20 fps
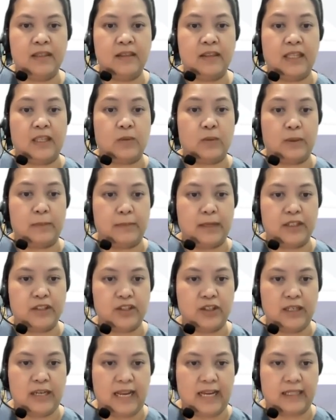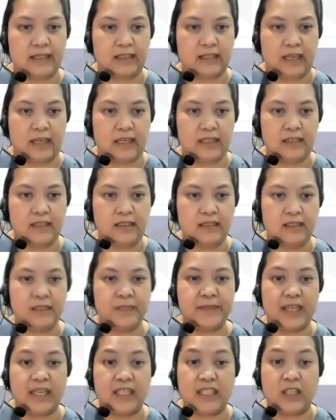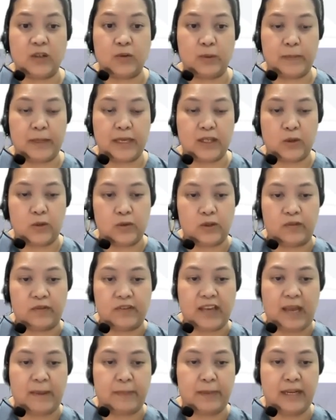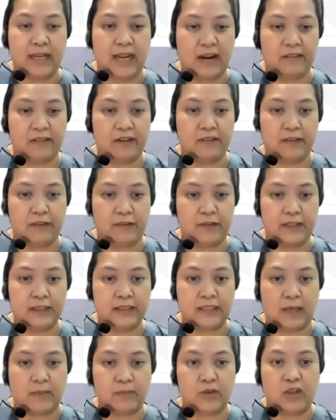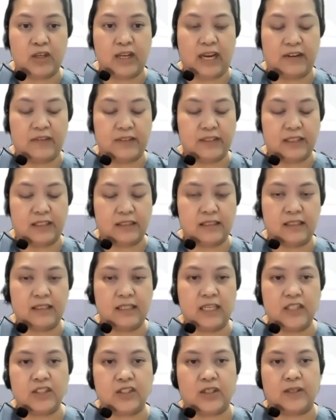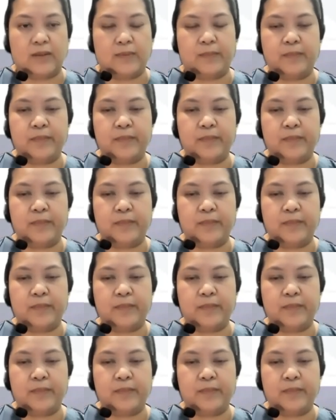that we measure lactate, and that we make use of capillary refill time to guide resuscitation.